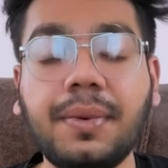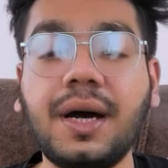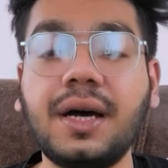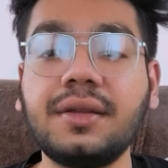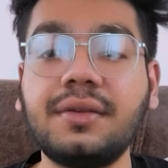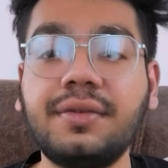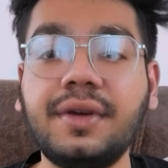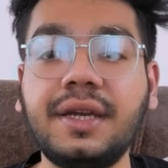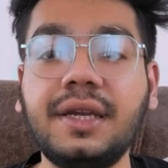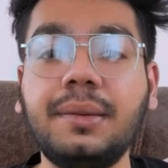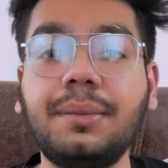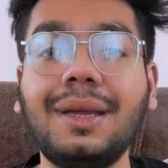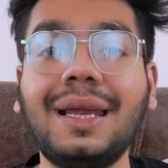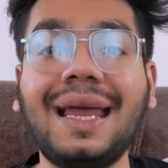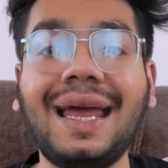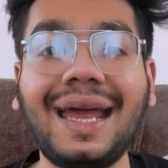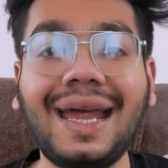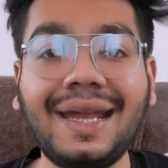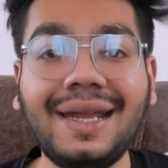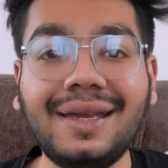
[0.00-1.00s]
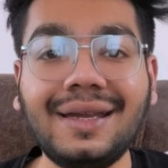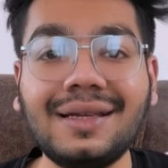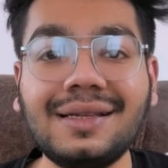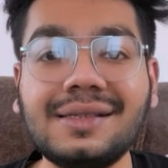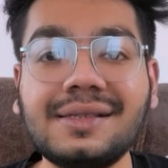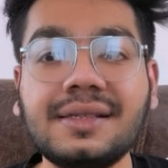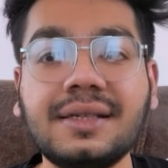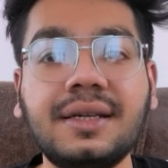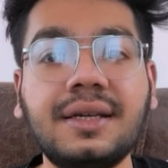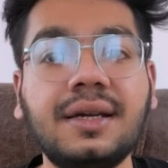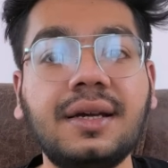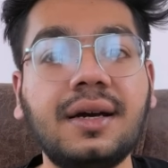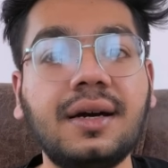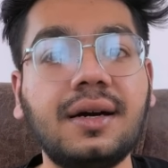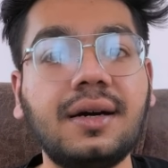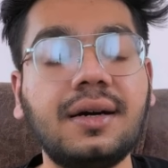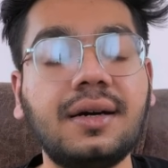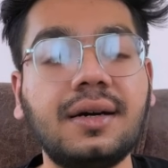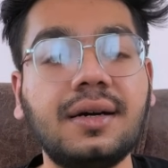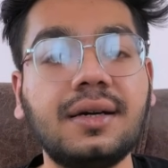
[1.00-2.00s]
path variable handles
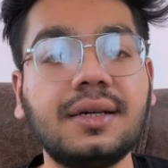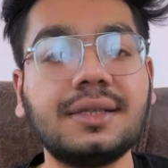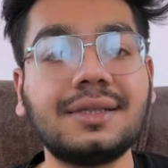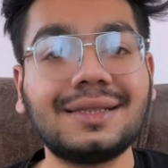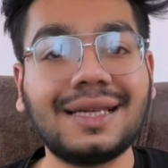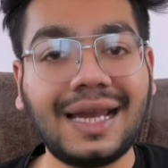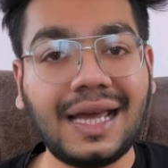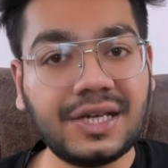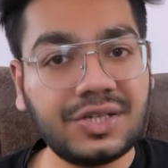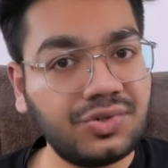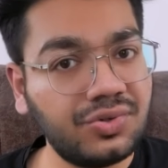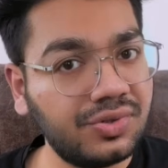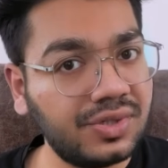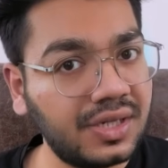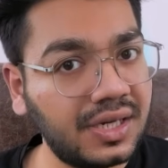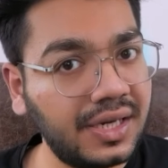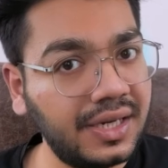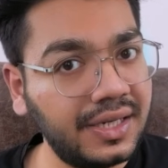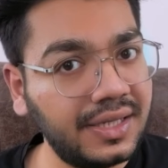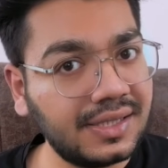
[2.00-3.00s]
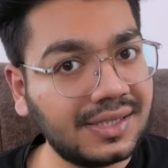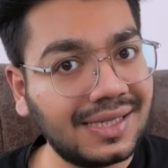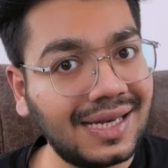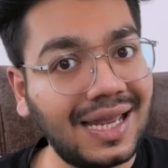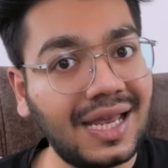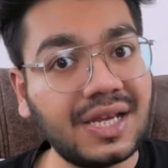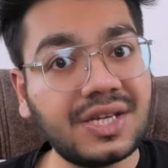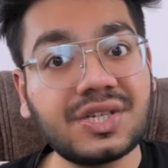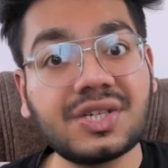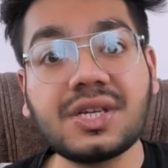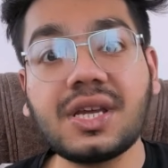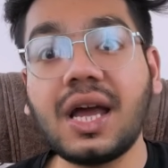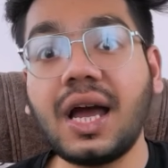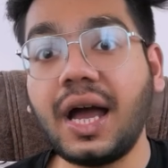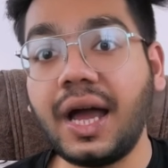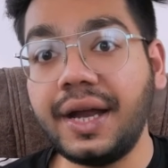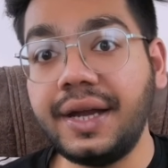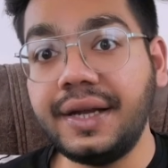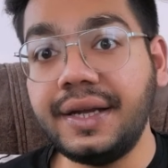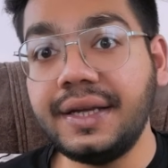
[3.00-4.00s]
uh, slash user id slash
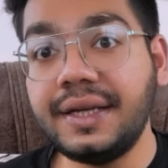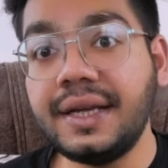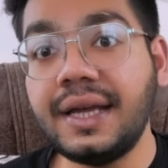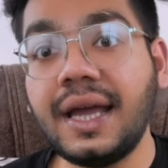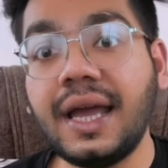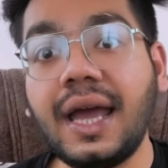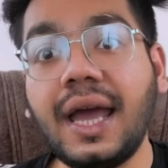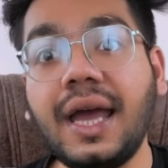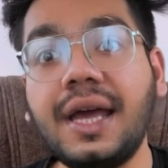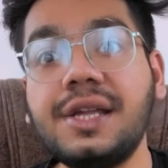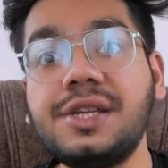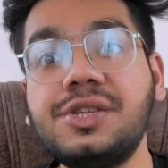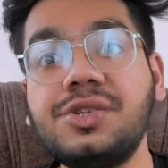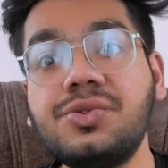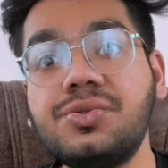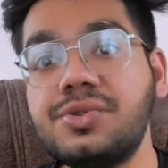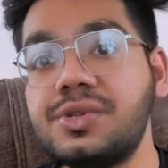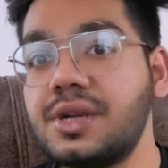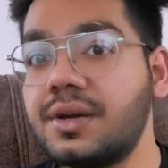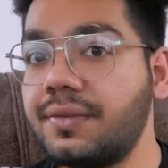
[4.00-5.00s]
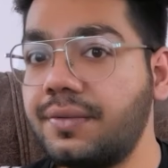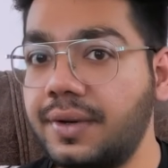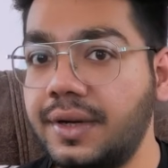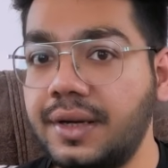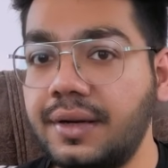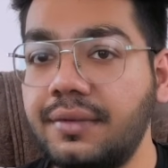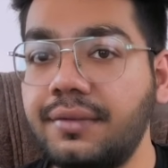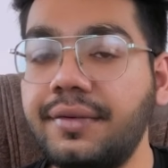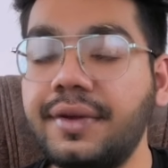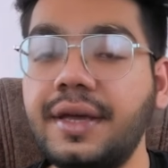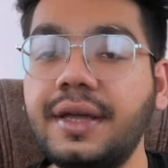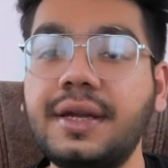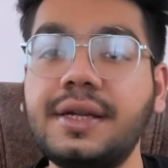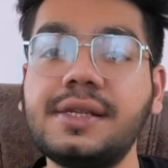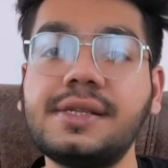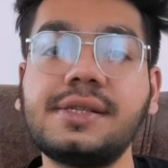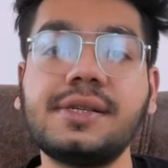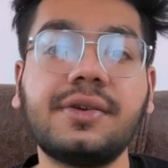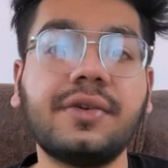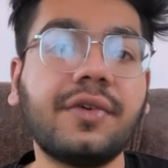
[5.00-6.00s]
id as user 1
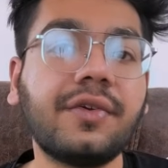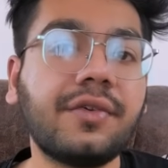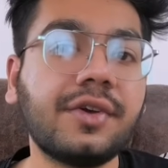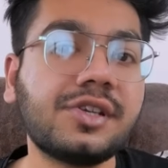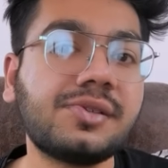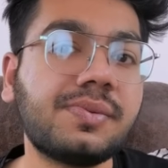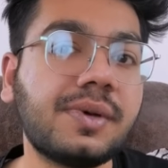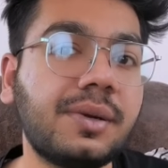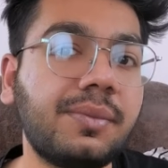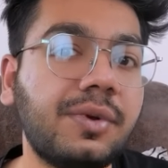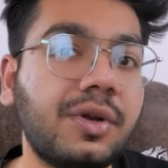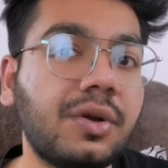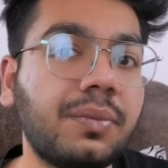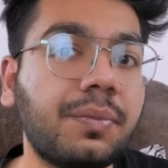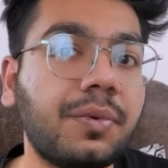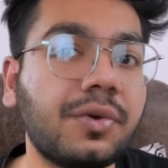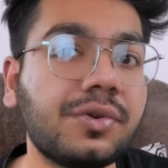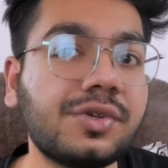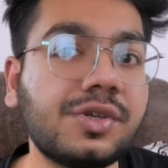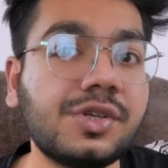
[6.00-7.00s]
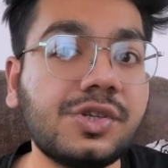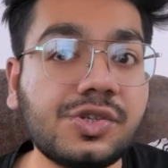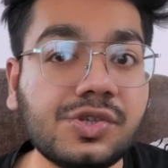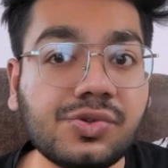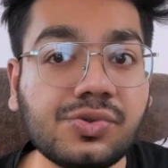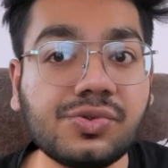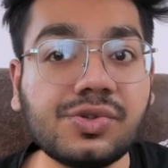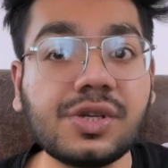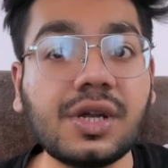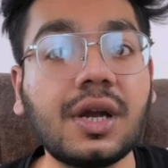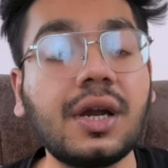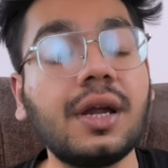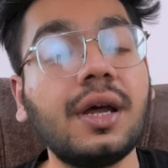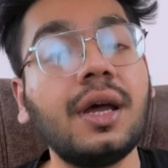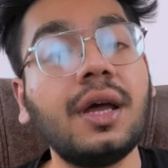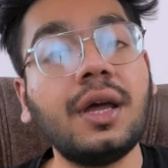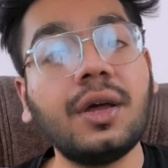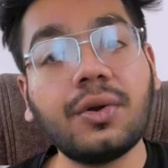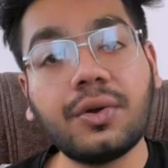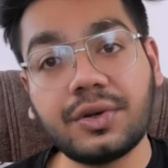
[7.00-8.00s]
whereas request parameter process user uh,
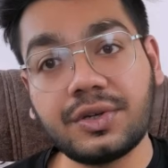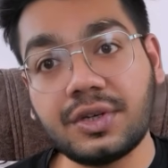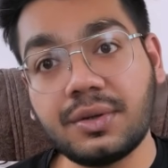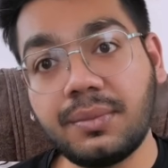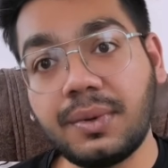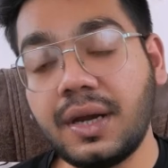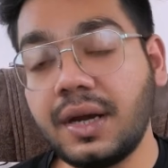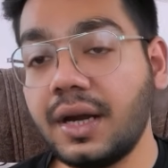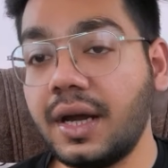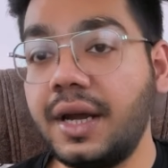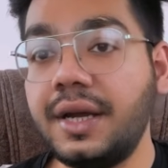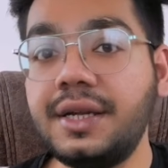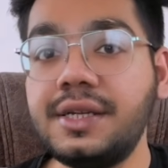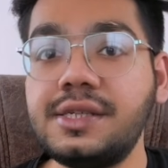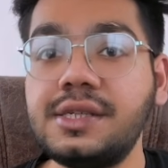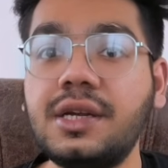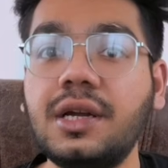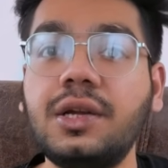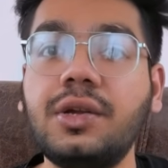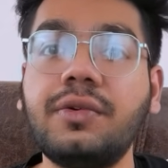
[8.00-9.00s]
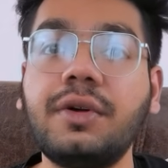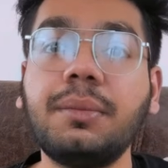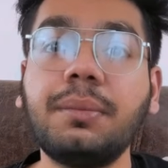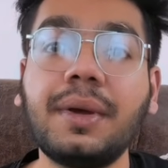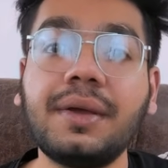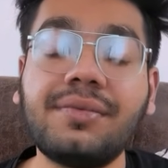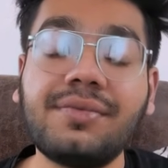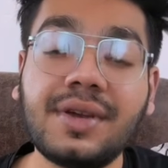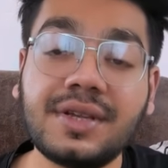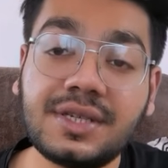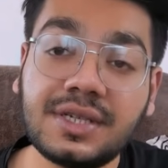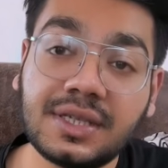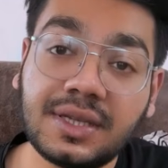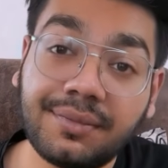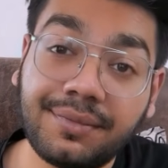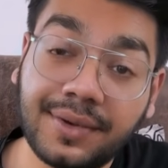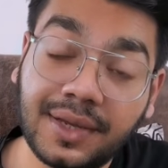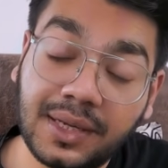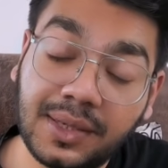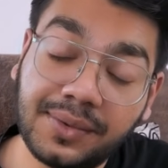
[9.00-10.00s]
question mark id is equal to 1 by fetching
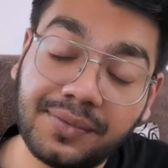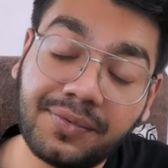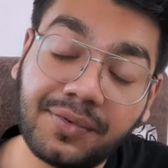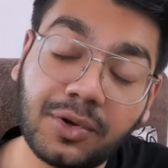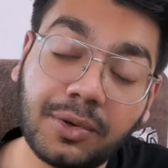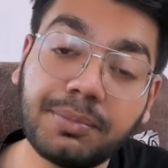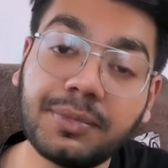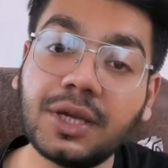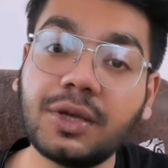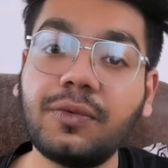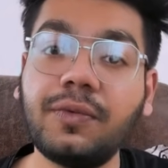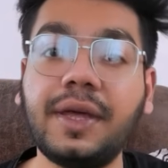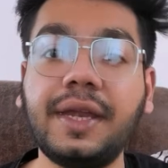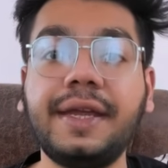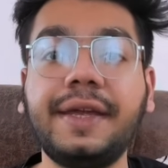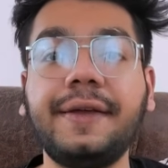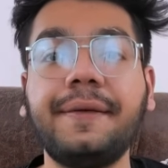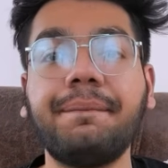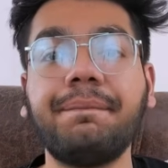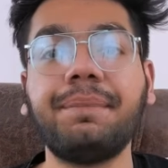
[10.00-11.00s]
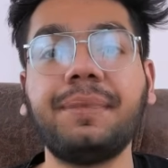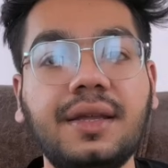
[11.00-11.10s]
the value from the query.